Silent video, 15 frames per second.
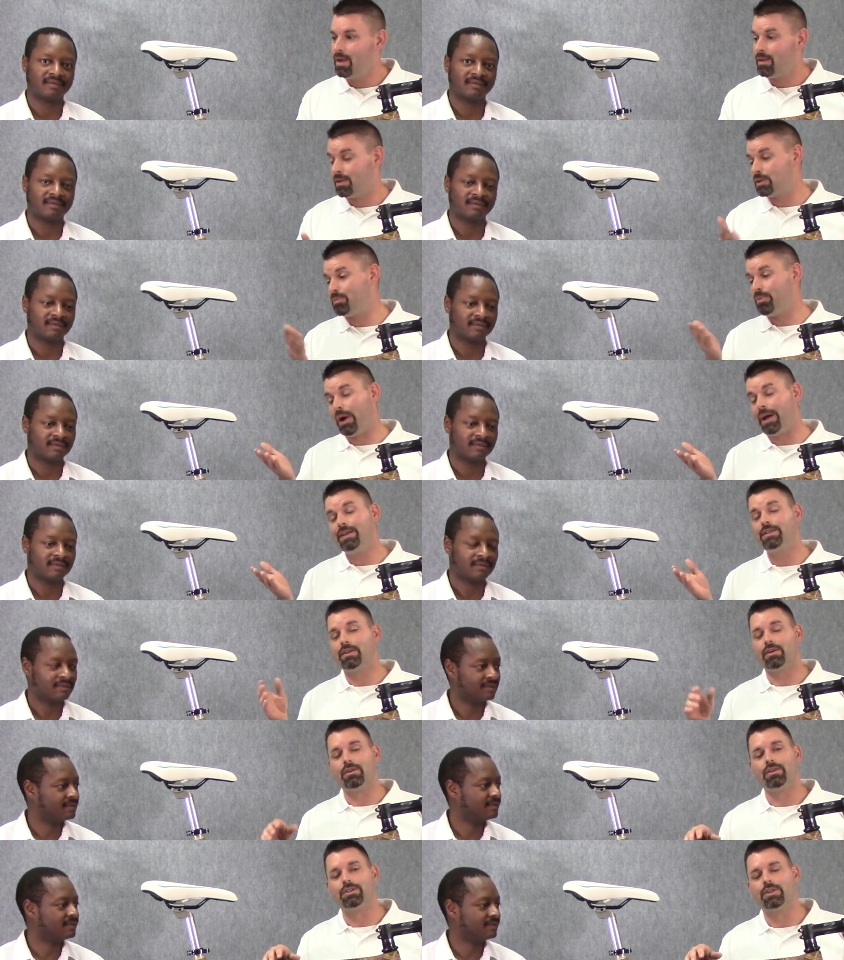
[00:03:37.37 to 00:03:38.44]
Speaker 1: This
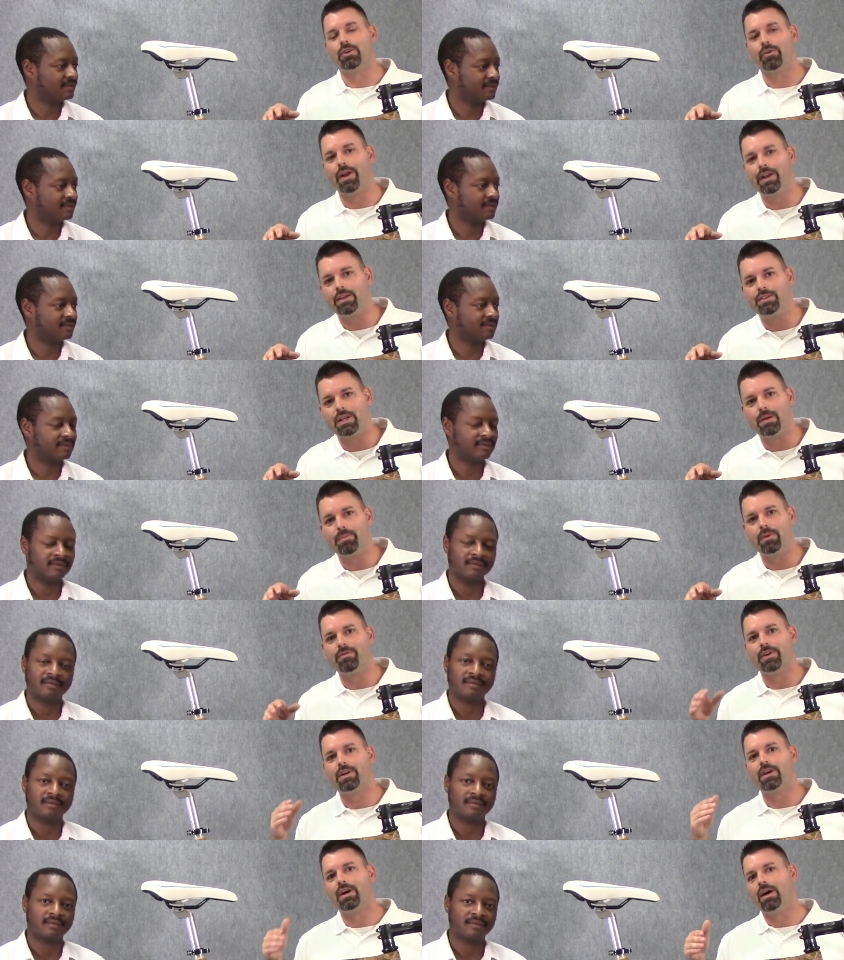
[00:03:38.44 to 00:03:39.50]
bicycle is a great example of a
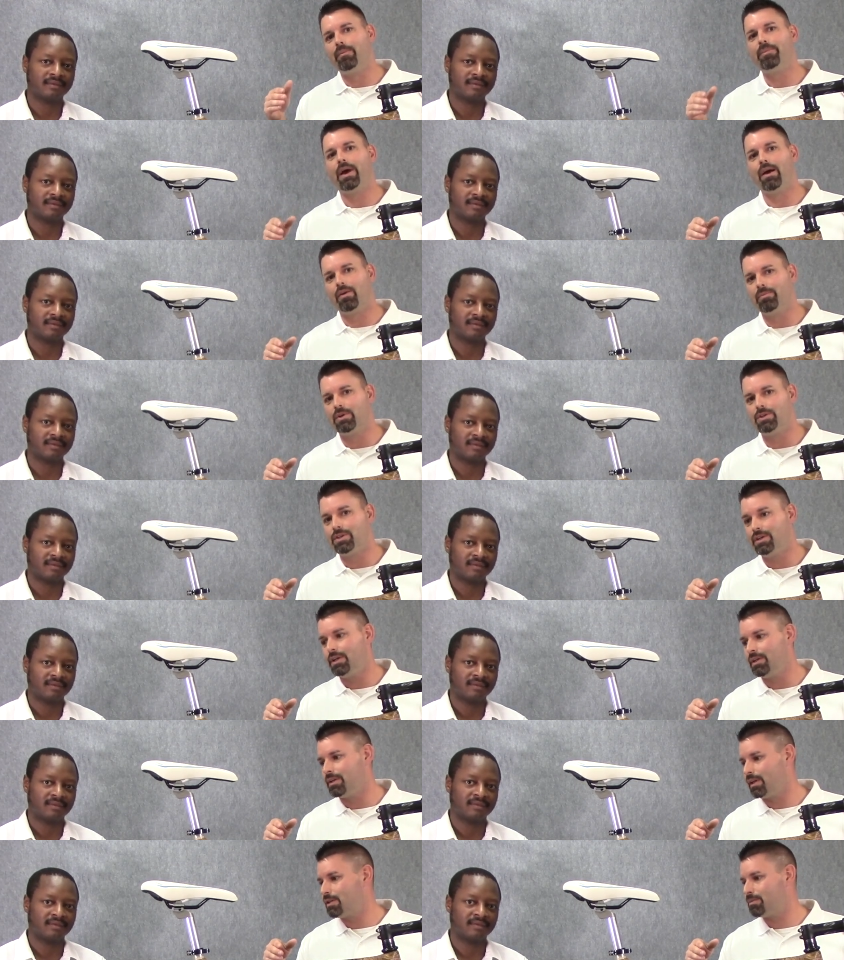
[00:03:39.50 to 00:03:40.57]
compound machine
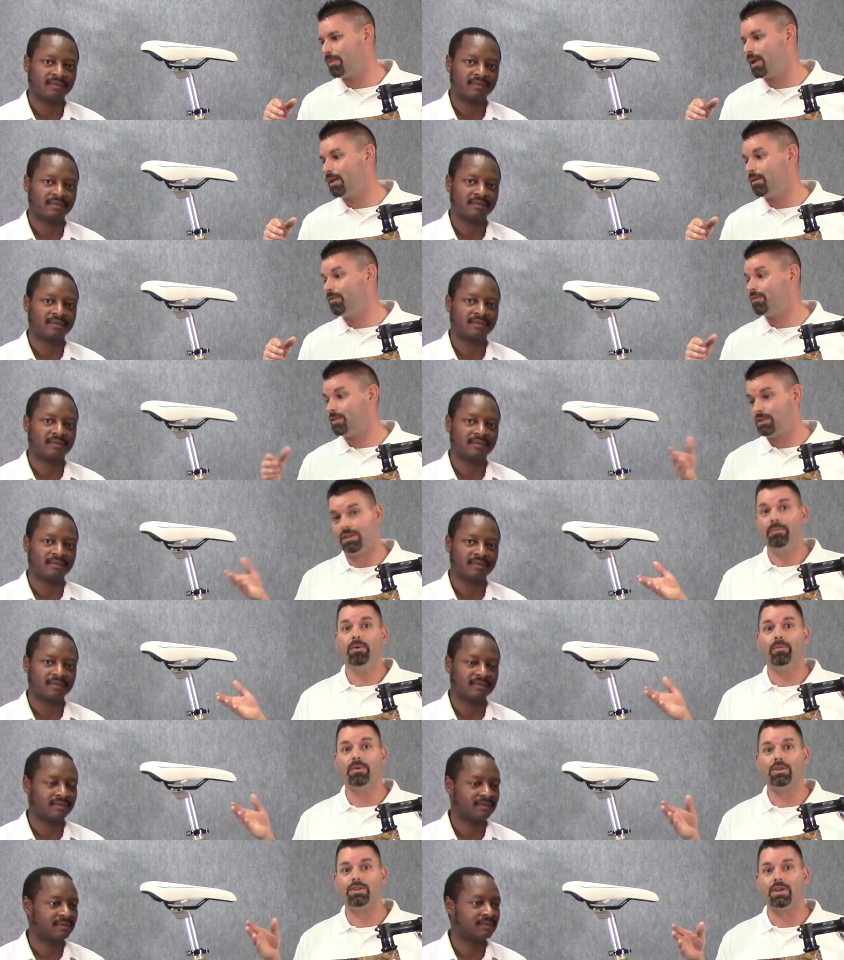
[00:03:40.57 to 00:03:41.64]
that's made of simple
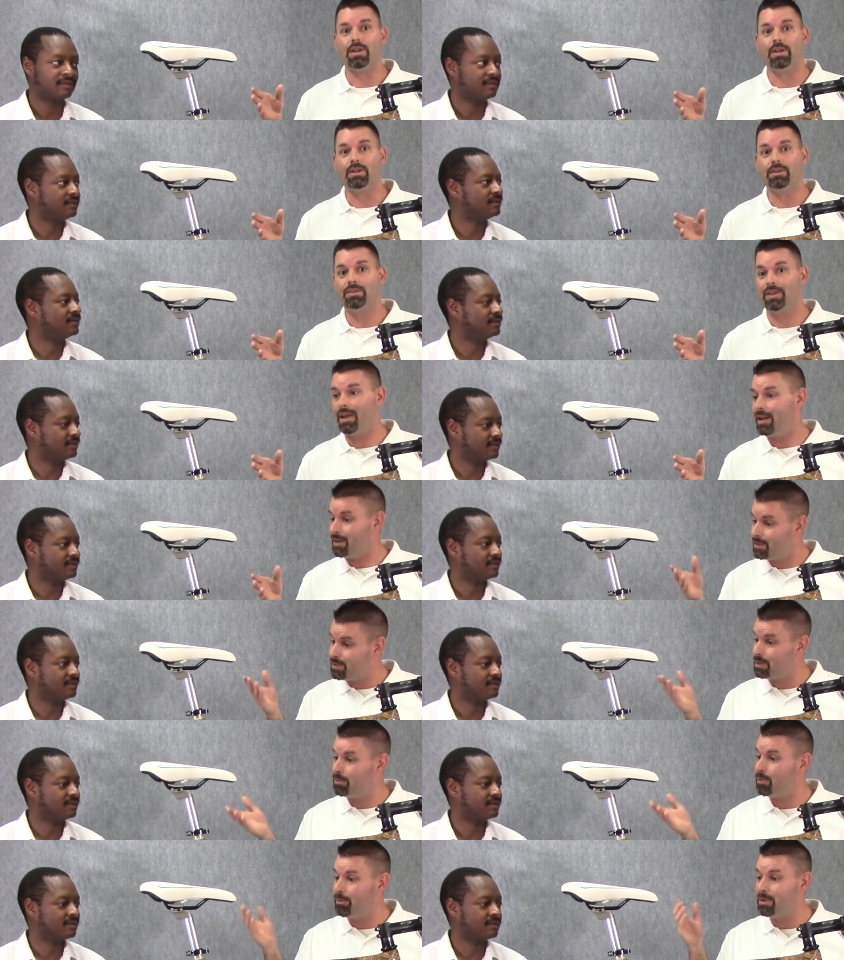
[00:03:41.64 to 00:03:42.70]
machines and the
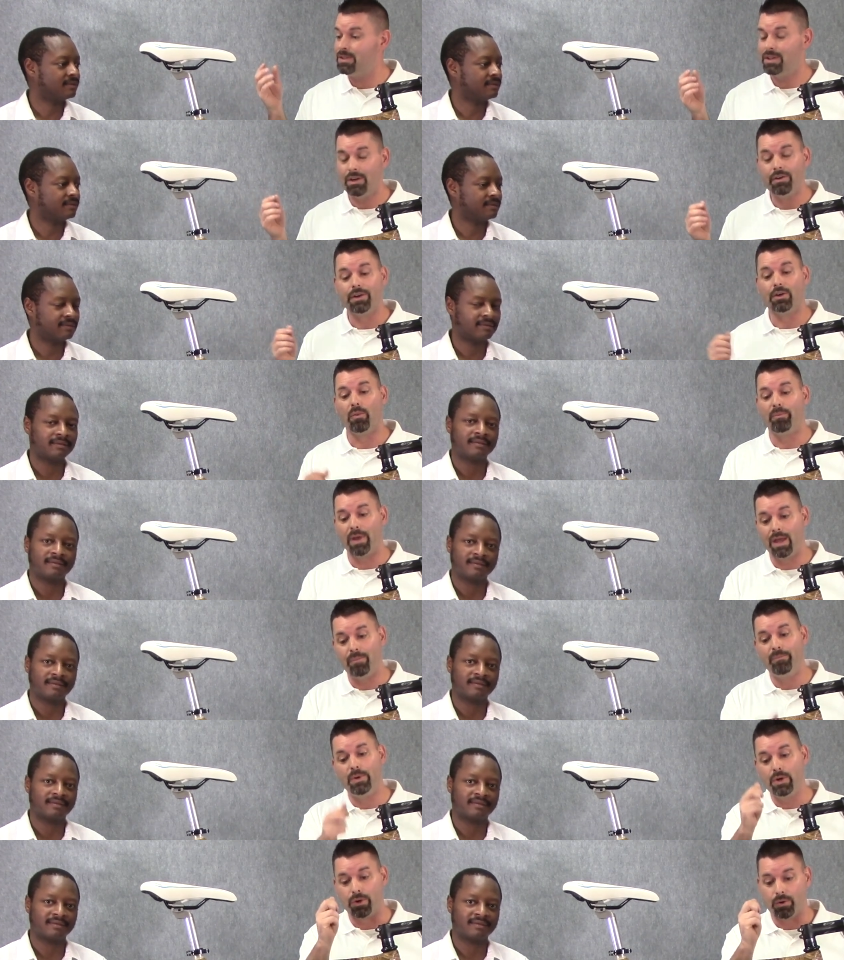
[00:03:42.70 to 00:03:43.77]
simple material,
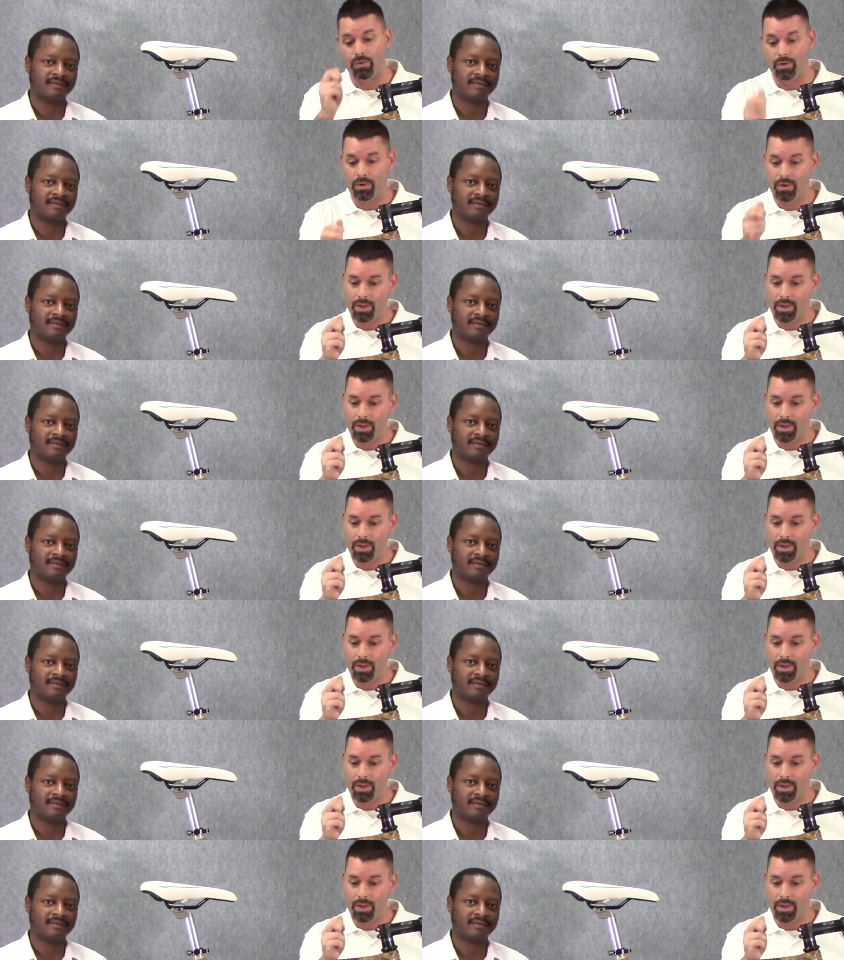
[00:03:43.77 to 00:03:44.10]
bamboo,